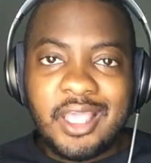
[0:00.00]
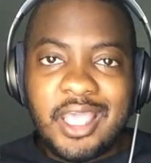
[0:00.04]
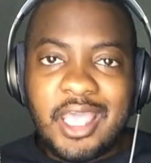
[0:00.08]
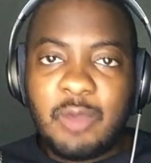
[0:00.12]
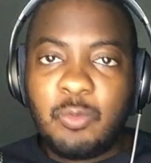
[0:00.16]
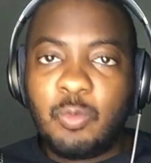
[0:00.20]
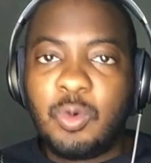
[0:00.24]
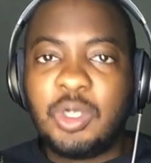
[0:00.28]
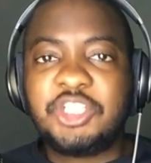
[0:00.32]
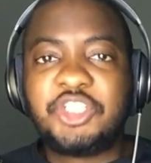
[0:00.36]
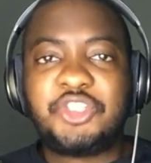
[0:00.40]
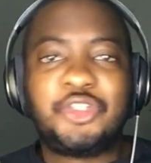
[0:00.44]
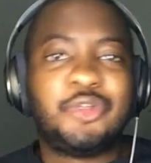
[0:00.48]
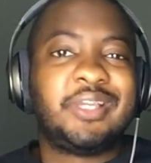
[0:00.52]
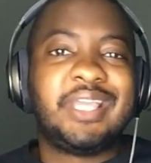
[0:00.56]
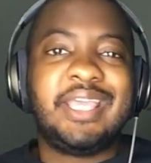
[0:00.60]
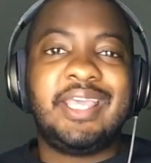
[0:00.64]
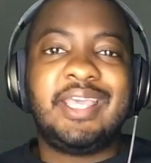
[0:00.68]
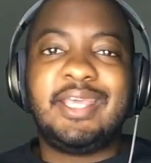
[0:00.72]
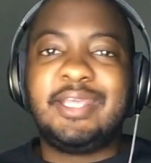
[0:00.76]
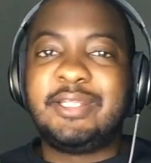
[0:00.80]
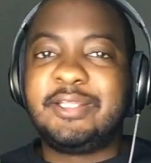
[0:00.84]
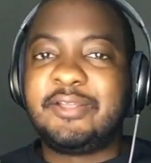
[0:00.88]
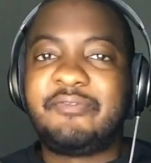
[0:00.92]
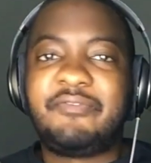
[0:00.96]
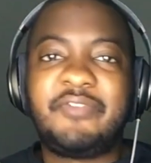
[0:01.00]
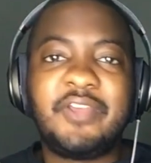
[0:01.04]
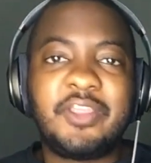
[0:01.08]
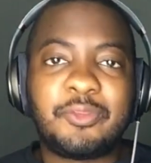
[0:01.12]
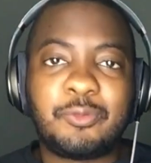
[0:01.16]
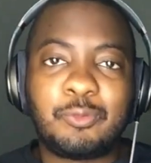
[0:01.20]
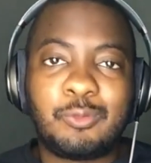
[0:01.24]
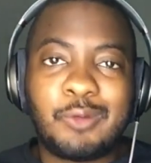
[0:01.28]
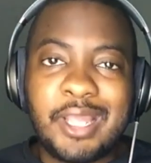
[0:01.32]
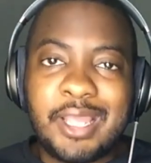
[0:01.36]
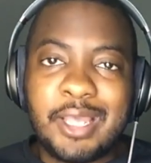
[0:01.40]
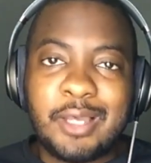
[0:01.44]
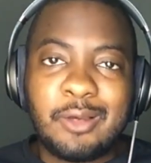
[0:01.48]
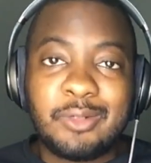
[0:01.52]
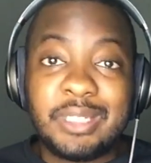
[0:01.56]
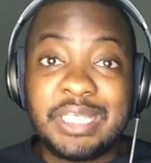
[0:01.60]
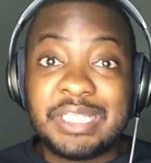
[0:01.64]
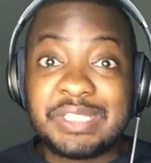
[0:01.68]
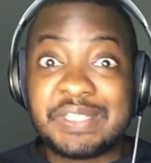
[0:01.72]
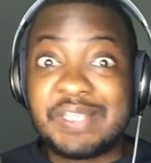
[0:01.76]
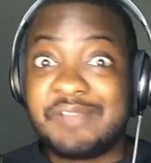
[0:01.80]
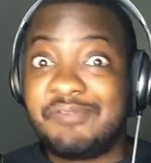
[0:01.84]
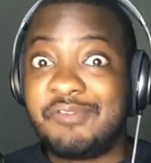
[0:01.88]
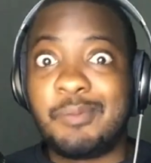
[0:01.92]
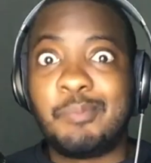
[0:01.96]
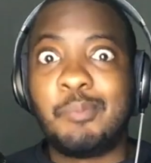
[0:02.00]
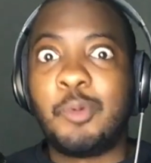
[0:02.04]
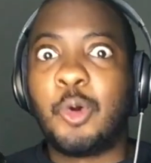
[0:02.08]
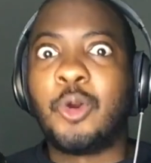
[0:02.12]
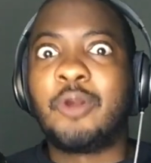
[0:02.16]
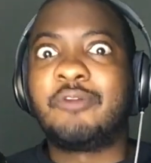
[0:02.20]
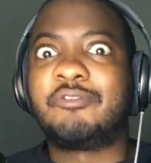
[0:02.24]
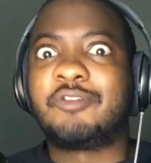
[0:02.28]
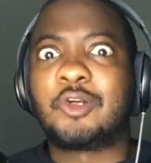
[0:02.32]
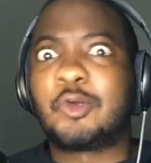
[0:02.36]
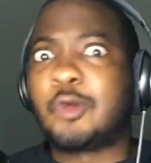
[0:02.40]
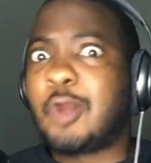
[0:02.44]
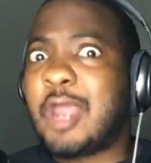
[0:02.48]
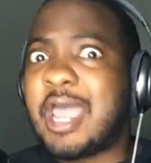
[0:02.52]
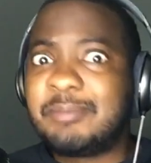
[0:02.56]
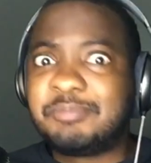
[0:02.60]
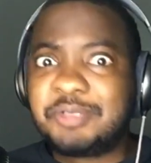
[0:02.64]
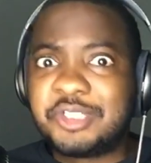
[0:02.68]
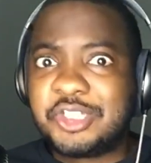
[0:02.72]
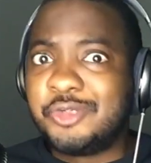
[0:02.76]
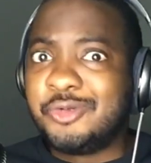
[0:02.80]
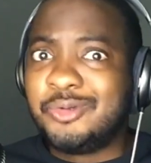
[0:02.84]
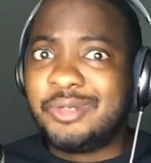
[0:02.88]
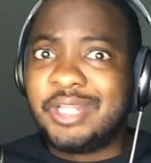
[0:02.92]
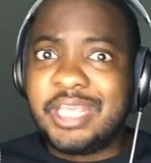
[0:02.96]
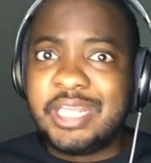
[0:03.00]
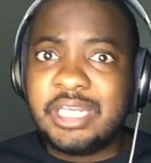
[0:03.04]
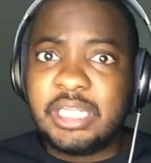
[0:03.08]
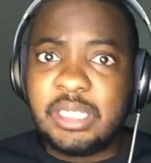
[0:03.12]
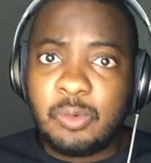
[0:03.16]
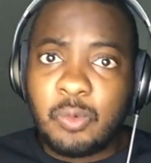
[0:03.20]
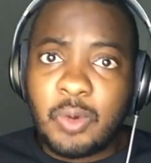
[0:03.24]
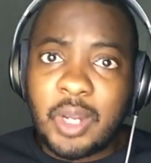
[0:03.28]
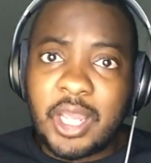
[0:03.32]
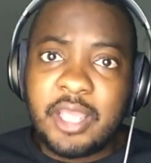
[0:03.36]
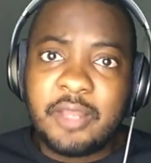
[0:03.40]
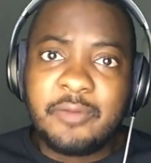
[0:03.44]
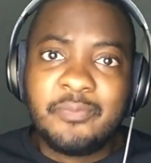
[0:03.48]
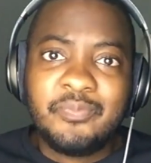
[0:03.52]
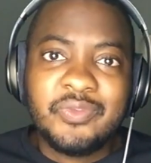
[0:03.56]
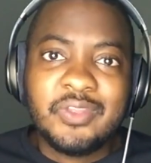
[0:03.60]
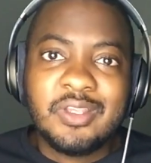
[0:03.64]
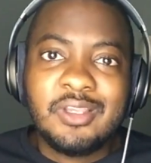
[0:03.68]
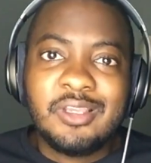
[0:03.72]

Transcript: And once you get in the fifth round, it's even more of a crapshoot anyway.